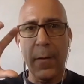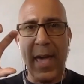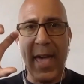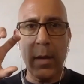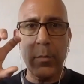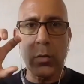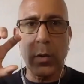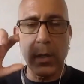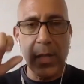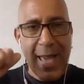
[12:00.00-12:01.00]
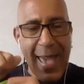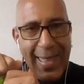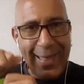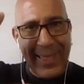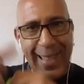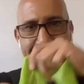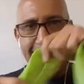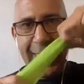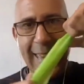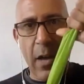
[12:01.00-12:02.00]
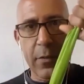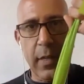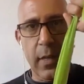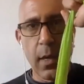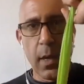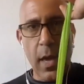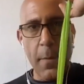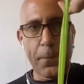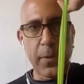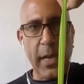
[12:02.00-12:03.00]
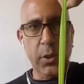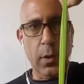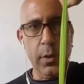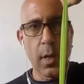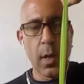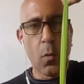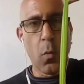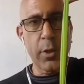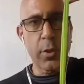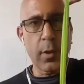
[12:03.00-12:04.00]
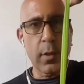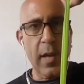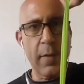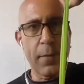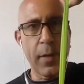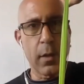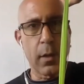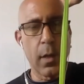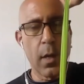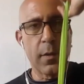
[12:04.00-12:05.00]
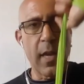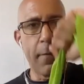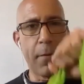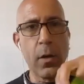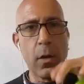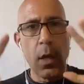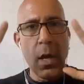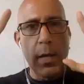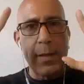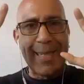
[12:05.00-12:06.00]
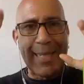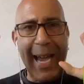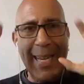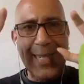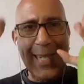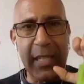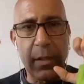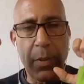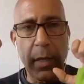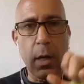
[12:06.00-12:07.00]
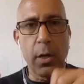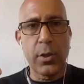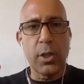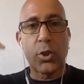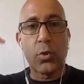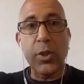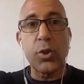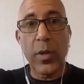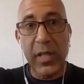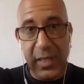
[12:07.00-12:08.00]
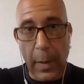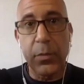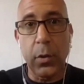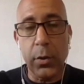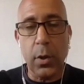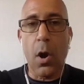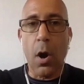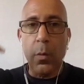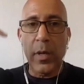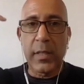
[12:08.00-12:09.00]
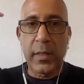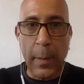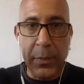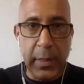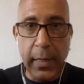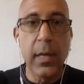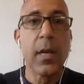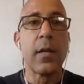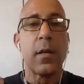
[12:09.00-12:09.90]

the hamstrings and lengthening out the hip flexors, what does your client feel? They feel tightness because the stretch receptors are receiving